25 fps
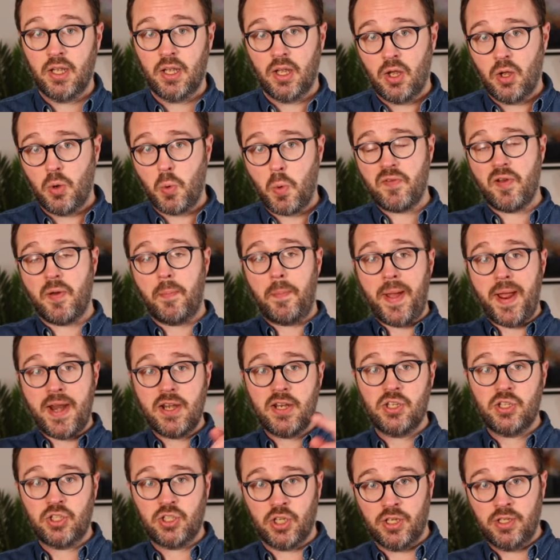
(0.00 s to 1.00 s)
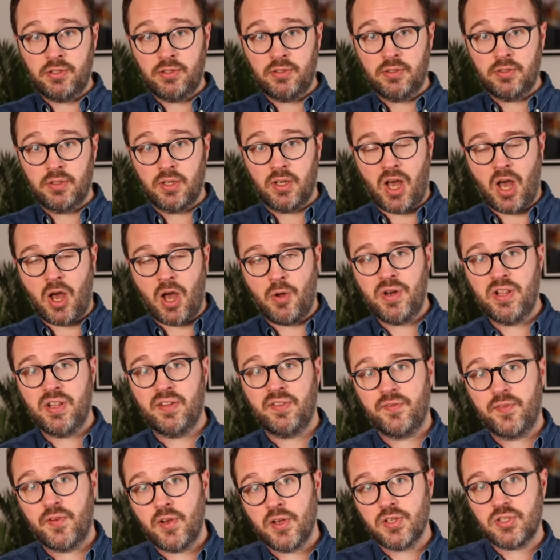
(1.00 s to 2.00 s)
With a pension, only the
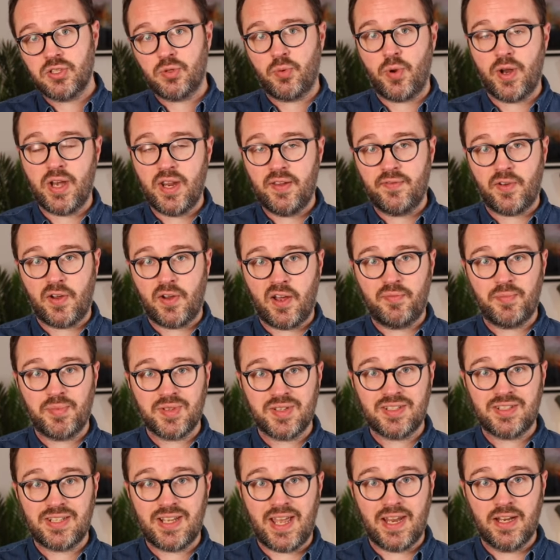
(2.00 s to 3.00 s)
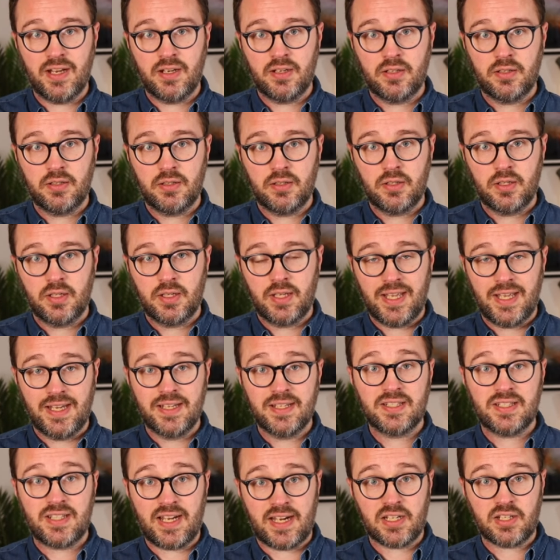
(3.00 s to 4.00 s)
first 25% is
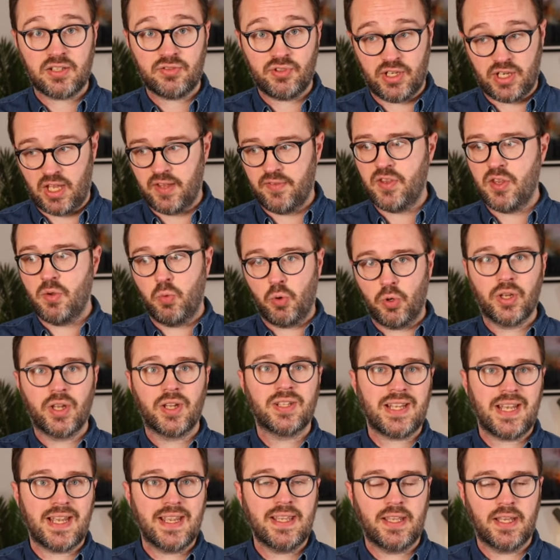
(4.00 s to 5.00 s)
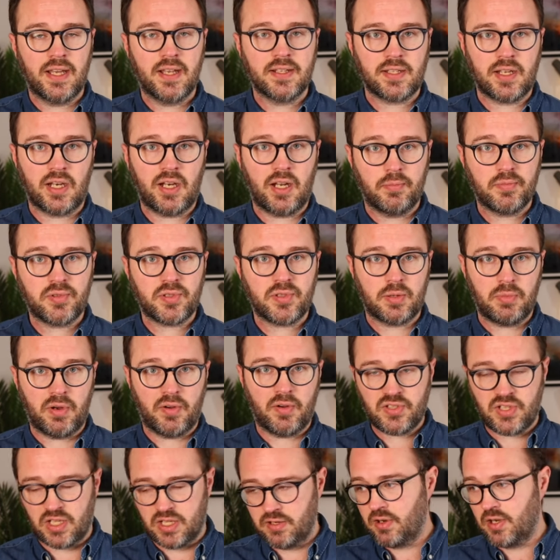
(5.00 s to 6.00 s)
tax-free if you want to take it as a lump sum.
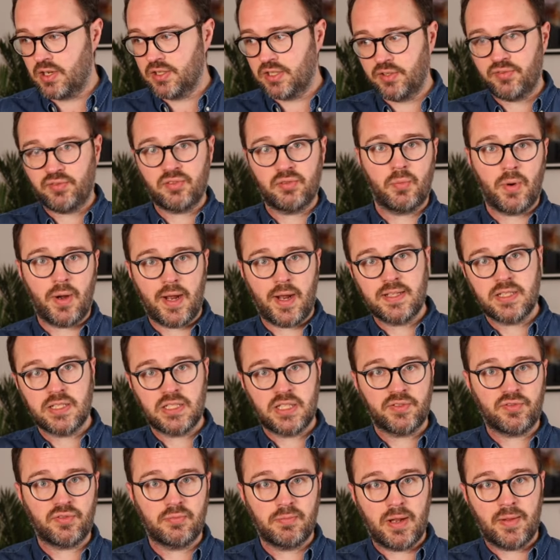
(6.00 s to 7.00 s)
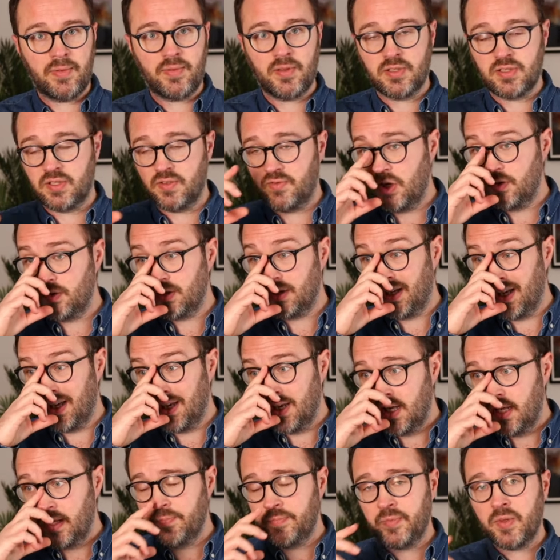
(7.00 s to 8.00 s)
Obviously, there are different ways and different methods of using it,
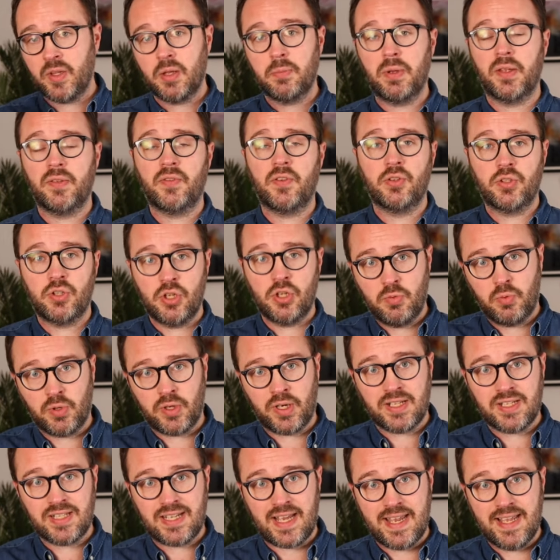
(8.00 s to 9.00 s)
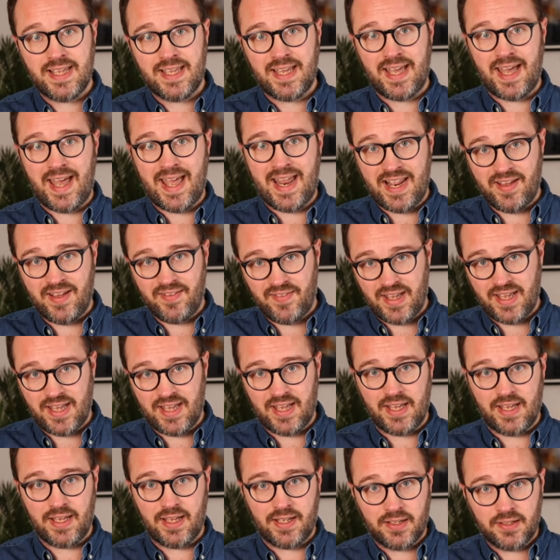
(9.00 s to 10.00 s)
but if you do want to take any of it,
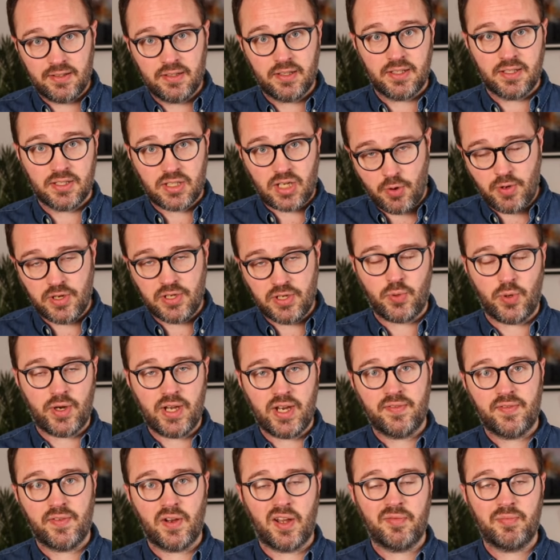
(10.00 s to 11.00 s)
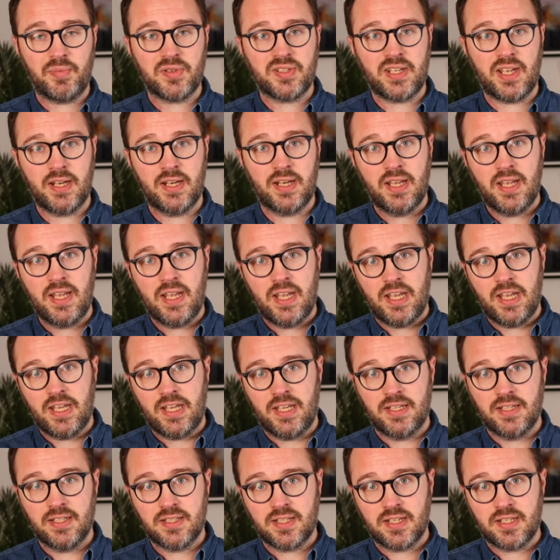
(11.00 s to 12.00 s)
only 25%
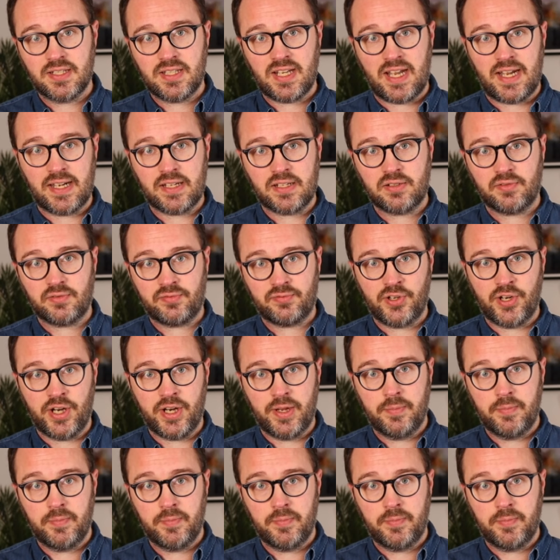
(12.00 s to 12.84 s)
is tax-free.